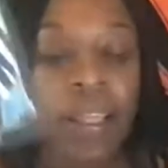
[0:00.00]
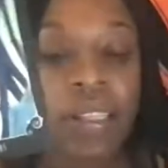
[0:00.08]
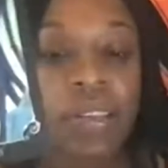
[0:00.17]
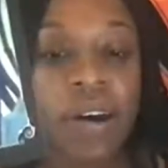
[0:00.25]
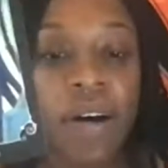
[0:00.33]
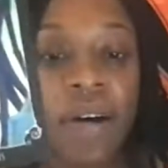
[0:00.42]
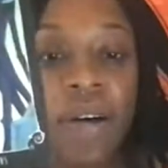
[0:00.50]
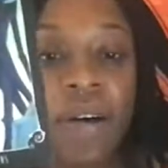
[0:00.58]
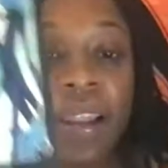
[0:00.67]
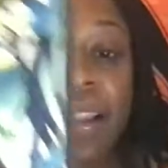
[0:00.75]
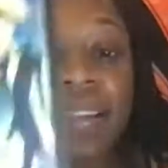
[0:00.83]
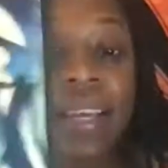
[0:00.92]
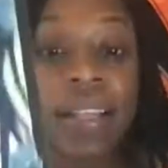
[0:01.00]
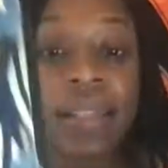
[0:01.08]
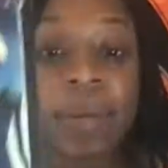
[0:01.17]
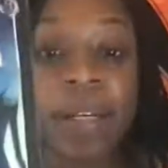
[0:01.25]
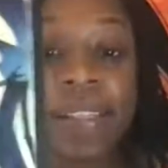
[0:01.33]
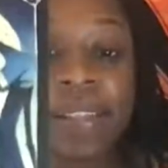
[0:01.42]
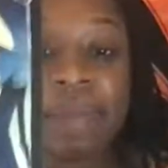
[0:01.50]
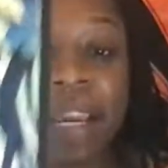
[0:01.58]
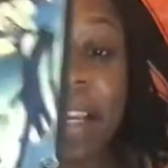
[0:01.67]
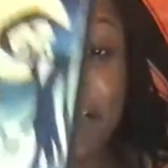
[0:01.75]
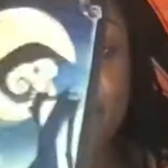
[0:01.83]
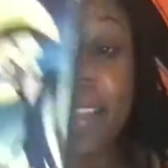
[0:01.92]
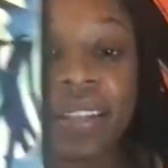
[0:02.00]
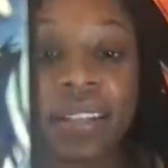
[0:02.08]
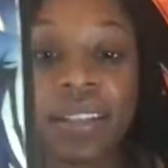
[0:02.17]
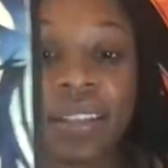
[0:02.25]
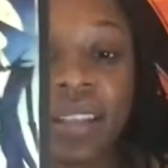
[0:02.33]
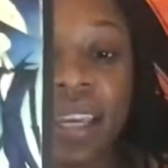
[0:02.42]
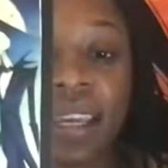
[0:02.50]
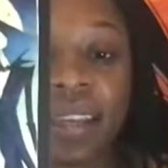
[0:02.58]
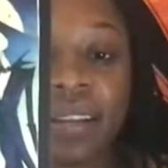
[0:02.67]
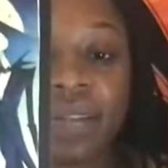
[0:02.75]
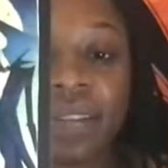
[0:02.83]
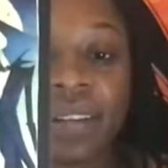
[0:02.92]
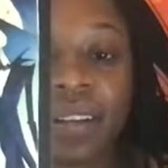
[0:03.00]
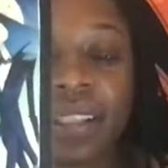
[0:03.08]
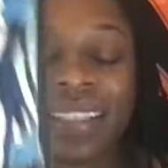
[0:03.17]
So it looks like this person's making a decision. The